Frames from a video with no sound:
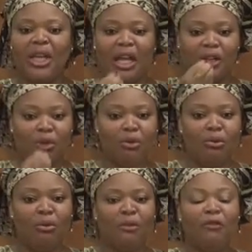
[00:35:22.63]
can
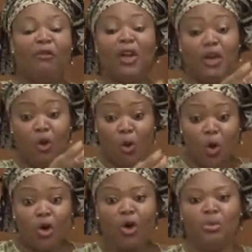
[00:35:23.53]
do for a
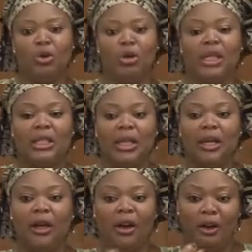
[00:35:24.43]
whole
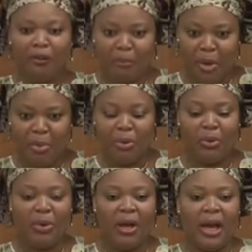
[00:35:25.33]
community of
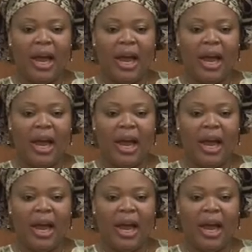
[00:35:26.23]
people.